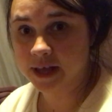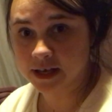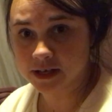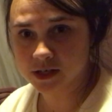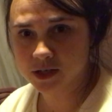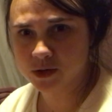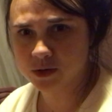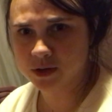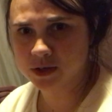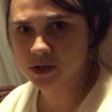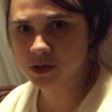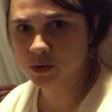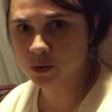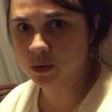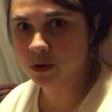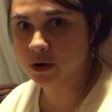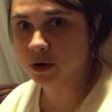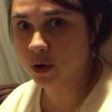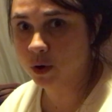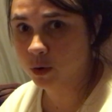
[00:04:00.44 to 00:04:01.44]
That's the
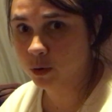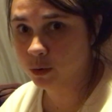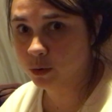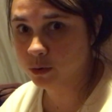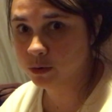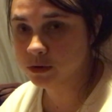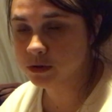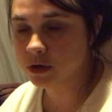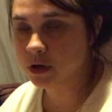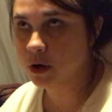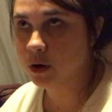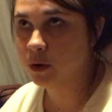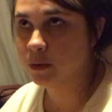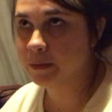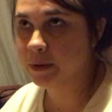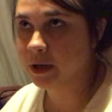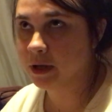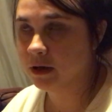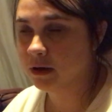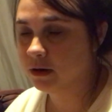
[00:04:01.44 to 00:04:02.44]
store Kohl's. Oh
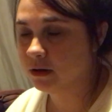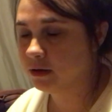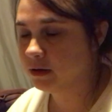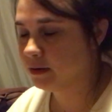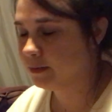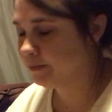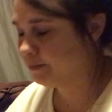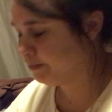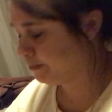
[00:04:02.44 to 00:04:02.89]
my God.